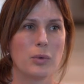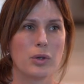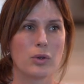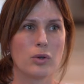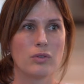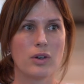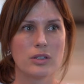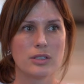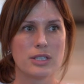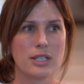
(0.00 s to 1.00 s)
We're all
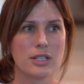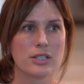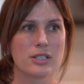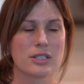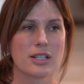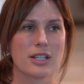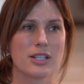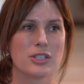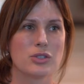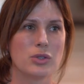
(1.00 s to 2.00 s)
volunteers,
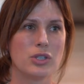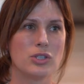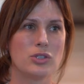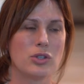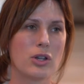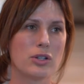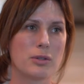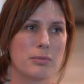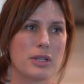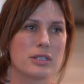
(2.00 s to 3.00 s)
so each
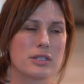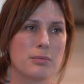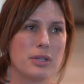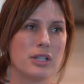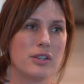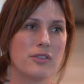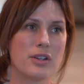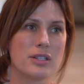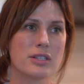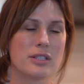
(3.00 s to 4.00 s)
dollar makes a big
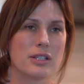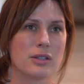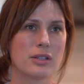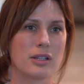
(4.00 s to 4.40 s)
difference, and